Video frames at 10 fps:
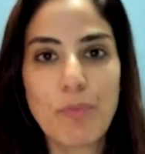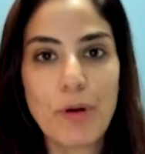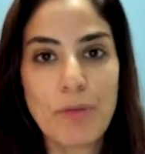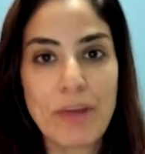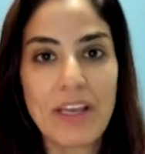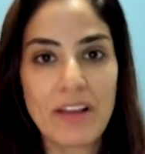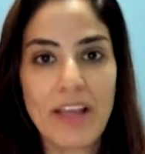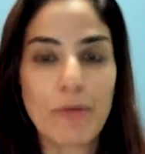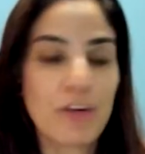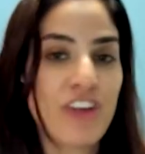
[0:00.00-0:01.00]
would be
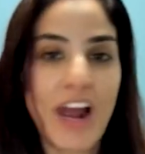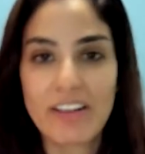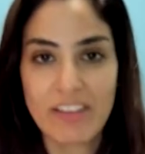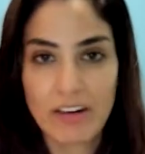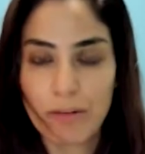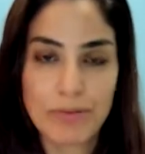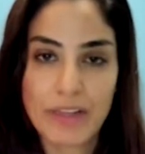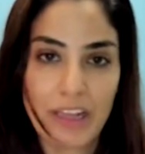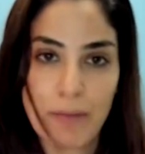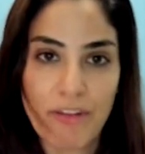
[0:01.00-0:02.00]
like rejected
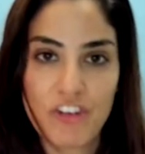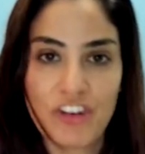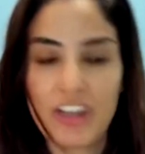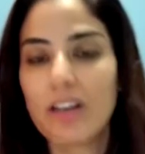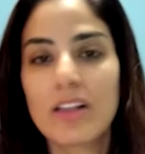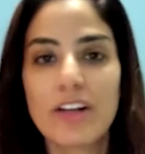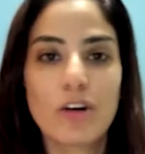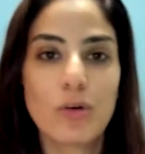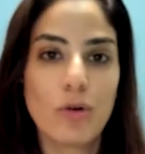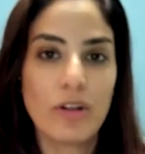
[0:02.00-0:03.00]
completely by the Shia
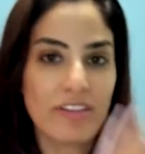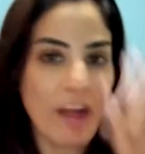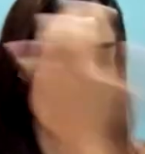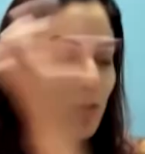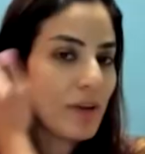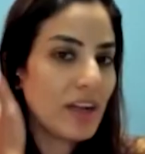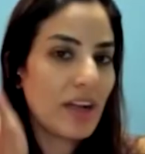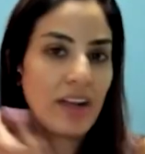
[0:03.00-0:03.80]
clerical establishment